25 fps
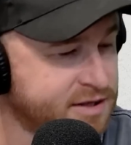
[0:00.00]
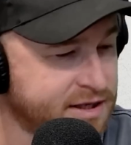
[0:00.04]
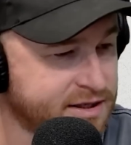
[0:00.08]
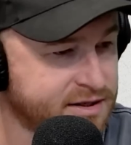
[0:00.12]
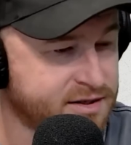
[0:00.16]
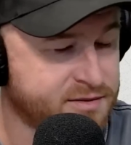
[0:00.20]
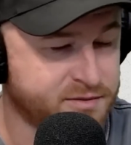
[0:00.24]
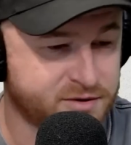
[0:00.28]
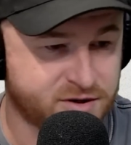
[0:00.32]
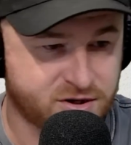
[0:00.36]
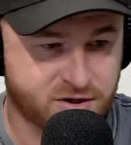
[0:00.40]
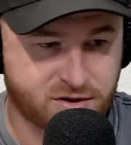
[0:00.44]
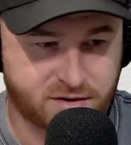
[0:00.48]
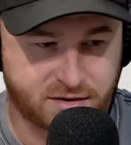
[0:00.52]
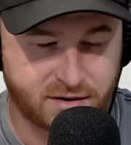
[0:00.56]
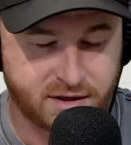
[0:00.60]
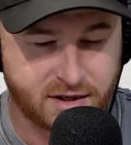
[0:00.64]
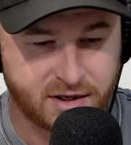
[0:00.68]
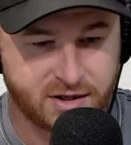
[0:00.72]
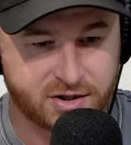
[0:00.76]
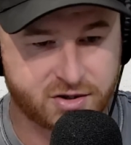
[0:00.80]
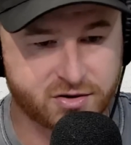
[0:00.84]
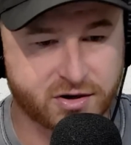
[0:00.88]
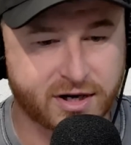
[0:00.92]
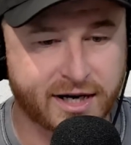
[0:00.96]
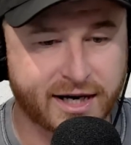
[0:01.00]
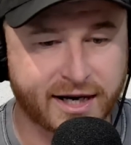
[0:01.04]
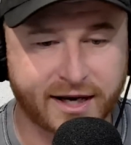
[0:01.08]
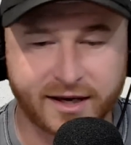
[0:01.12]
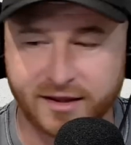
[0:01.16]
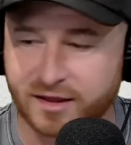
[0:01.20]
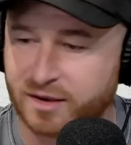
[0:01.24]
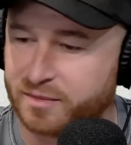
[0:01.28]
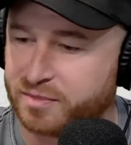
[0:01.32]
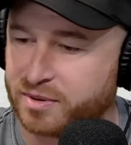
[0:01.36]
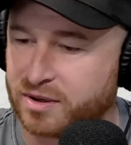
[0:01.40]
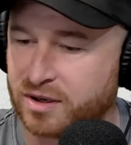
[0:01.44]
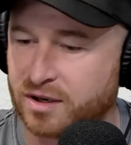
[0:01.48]
that's what's
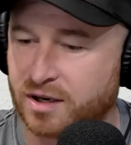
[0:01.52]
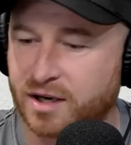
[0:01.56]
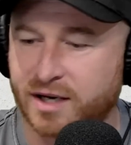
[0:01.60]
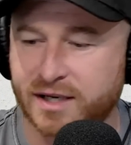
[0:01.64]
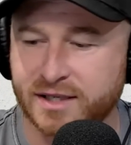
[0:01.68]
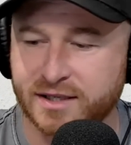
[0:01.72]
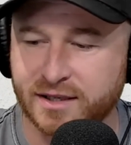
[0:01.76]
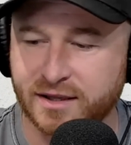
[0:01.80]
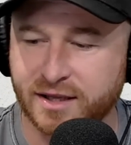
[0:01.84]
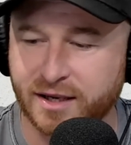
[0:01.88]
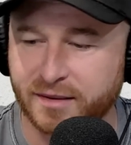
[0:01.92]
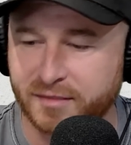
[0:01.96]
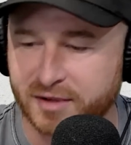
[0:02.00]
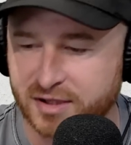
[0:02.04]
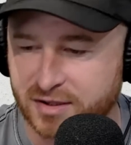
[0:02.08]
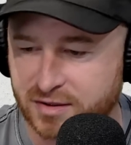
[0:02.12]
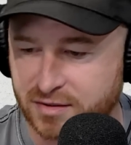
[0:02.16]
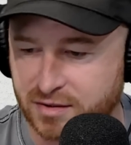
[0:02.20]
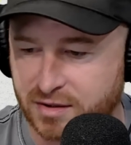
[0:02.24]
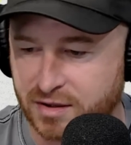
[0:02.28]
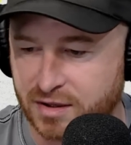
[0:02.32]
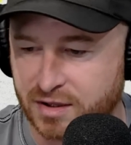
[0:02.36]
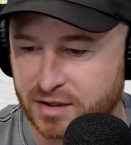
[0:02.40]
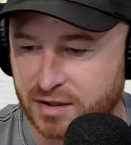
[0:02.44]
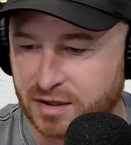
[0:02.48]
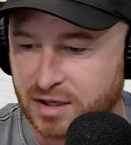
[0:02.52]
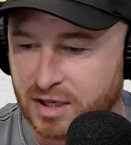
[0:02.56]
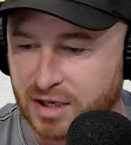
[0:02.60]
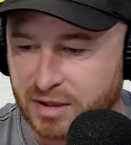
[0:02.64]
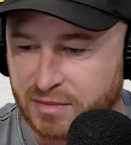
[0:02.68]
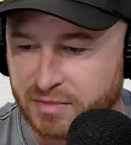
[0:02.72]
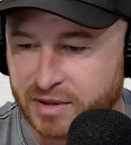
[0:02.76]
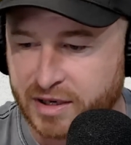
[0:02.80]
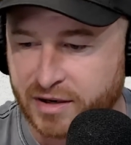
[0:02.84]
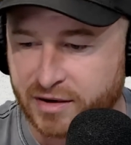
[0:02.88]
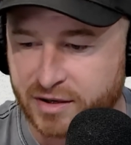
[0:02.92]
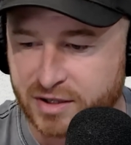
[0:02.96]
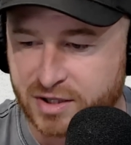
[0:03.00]
dragging the price, and they must look at it
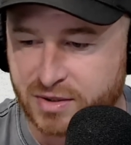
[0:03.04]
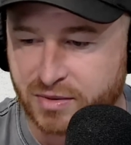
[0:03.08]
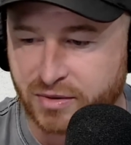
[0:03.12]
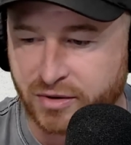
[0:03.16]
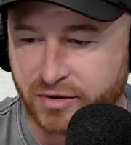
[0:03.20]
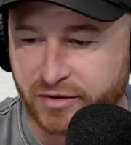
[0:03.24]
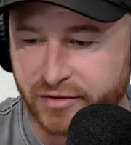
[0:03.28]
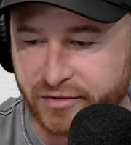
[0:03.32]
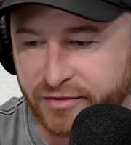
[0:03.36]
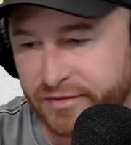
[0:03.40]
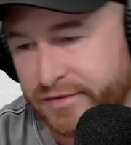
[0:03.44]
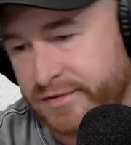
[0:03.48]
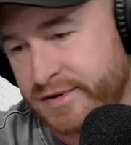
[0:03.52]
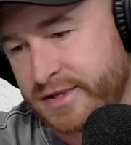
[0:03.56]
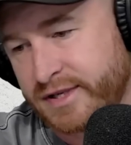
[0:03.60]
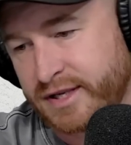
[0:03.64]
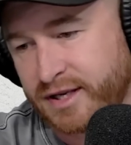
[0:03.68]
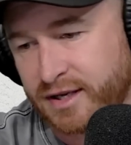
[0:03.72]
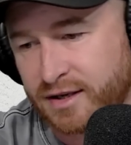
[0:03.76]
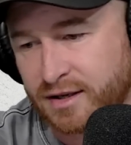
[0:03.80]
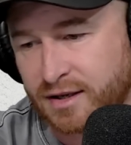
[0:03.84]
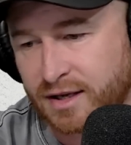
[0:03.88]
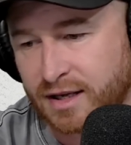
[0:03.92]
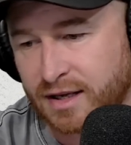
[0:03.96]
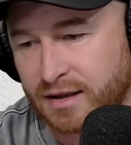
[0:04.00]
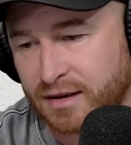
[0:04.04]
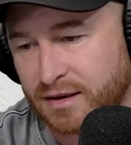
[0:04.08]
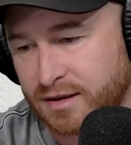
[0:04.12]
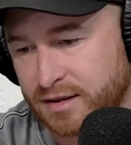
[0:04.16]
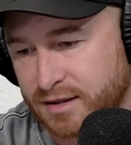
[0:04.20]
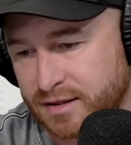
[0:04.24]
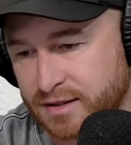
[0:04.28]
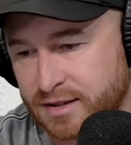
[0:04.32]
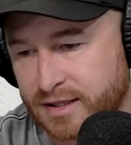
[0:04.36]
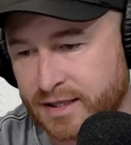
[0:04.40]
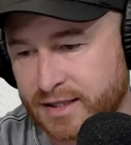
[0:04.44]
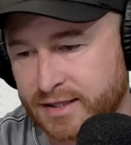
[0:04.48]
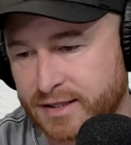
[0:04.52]
barrier 12 and see
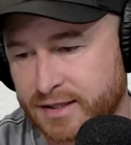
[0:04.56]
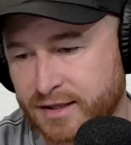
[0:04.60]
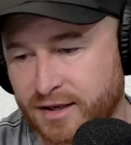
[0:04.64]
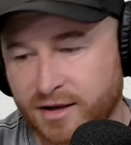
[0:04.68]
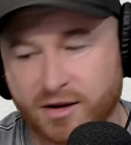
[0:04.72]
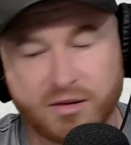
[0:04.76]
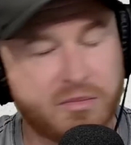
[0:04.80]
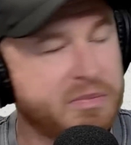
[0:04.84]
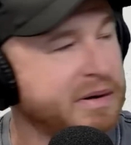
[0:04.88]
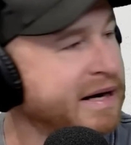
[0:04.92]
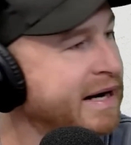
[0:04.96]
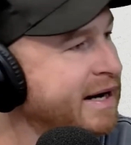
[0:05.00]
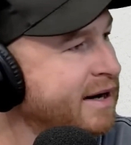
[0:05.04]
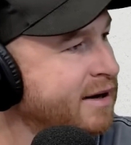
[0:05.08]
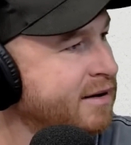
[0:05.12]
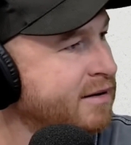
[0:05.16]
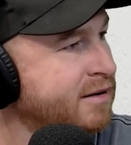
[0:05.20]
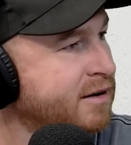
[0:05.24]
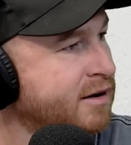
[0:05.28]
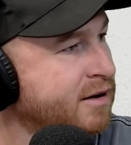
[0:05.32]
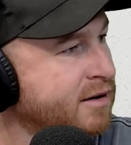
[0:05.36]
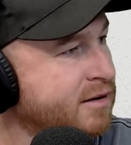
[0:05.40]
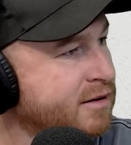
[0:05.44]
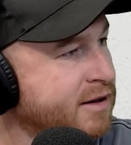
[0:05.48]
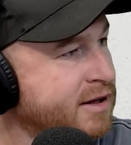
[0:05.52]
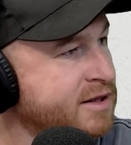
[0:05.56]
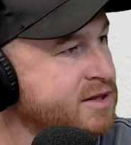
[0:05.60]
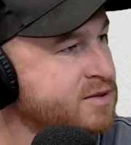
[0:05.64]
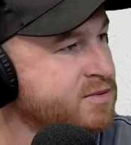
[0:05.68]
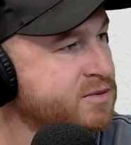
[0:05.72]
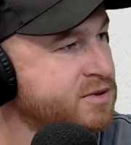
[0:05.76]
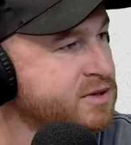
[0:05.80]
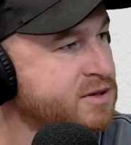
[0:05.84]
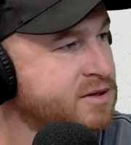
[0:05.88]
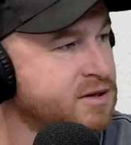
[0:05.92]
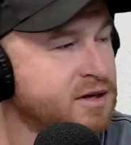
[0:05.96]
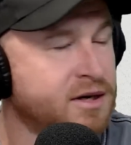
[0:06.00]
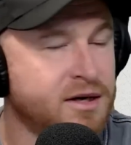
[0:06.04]
it has to go back. Like that's
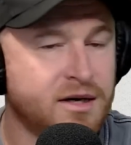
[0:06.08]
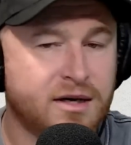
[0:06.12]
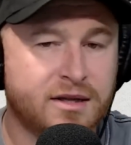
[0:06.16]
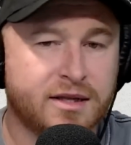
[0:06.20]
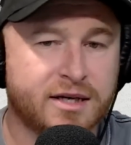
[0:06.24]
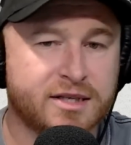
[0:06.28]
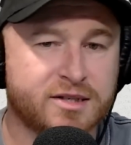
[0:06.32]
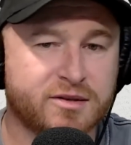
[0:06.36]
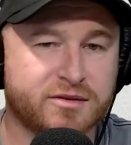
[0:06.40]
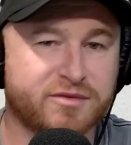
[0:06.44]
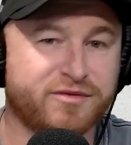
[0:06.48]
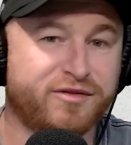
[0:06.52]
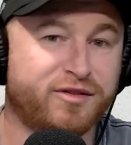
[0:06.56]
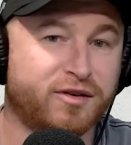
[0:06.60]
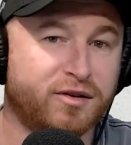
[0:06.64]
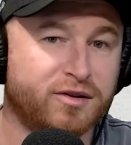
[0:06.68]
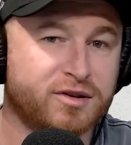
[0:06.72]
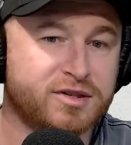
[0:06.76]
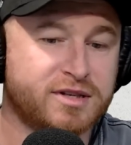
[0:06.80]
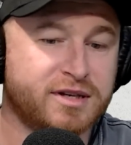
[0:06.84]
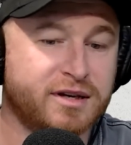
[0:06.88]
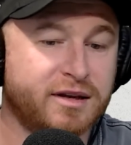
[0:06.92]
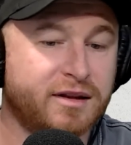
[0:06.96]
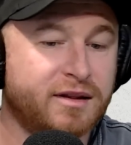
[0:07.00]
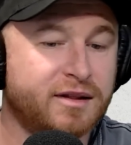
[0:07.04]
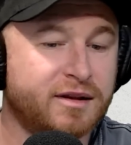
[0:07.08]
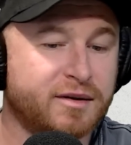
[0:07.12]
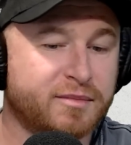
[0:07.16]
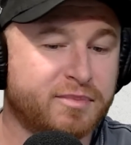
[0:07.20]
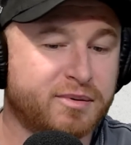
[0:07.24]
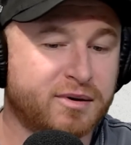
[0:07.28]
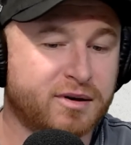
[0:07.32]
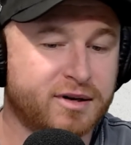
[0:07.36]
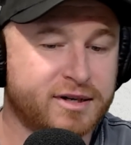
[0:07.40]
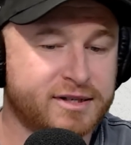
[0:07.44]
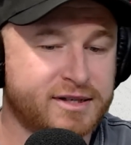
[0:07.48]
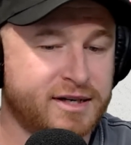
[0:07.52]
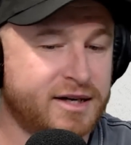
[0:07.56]
what's forcing the
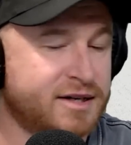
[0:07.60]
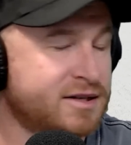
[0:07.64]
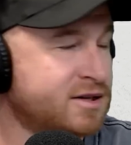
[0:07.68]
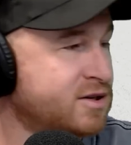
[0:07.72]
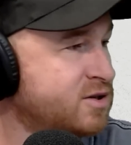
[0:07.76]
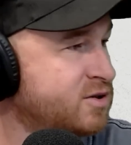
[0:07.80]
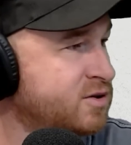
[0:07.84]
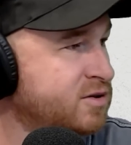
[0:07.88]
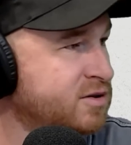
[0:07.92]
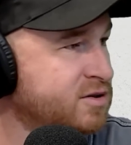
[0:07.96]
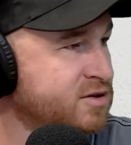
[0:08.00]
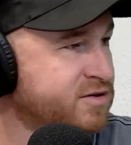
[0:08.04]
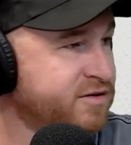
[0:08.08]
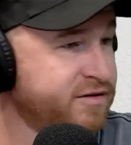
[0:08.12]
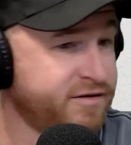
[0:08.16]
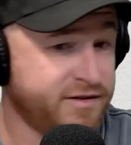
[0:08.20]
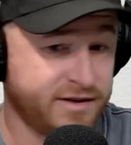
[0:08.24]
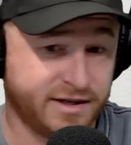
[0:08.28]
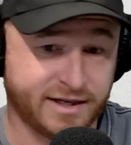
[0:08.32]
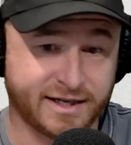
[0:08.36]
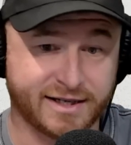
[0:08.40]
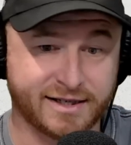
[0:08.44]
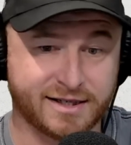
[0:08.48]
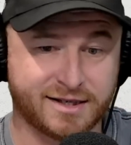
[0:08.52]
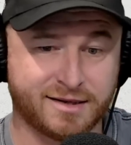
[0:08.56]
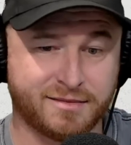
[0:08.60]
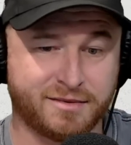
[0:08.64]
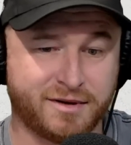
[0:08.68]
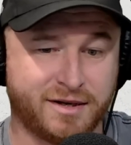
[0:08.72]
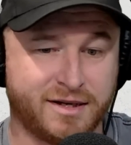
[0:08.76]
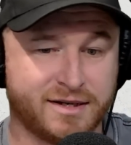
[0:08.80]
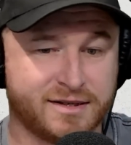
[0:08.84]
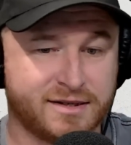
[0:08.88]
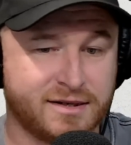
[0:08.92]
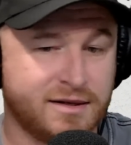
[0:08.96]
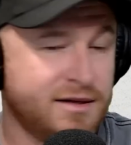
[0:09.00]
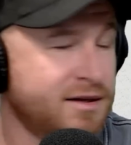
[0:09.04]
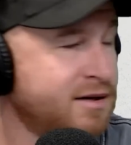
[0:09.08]
price out to $2.50. It has to be,
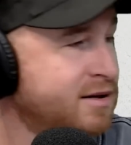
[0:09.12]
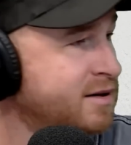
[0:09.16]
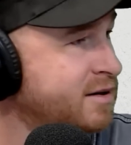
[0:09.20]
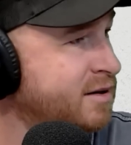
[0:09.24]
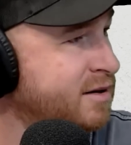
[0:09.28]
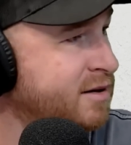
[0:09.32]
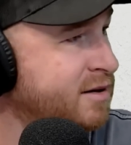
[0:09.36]
doesn't it?